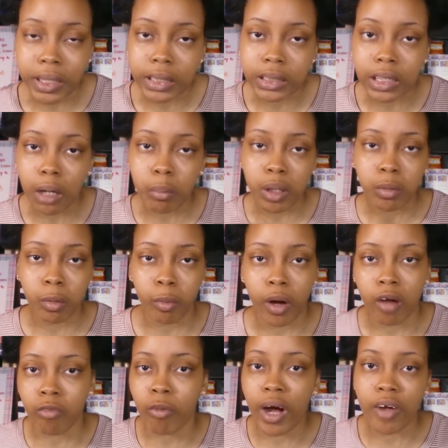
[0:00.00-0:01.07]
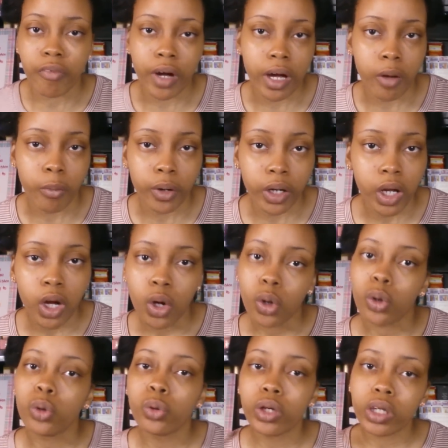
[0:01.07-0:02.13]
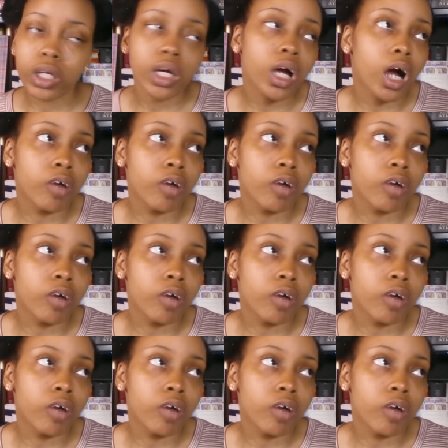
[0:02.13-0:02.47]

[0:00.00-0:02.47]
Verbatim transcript: because not many people have wi-fi at work you can thank